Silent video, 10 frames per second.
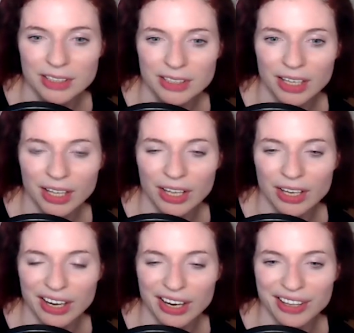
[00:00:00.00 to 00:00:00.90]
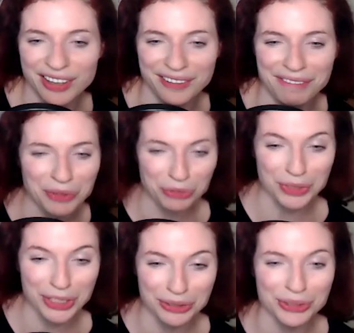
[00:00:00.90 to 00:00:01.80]
And, it feels
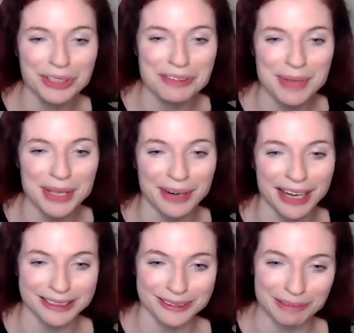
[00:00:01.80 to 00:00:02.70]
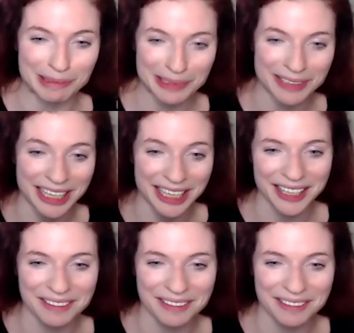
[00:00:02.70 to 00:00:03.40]
really good to beat your high score, right?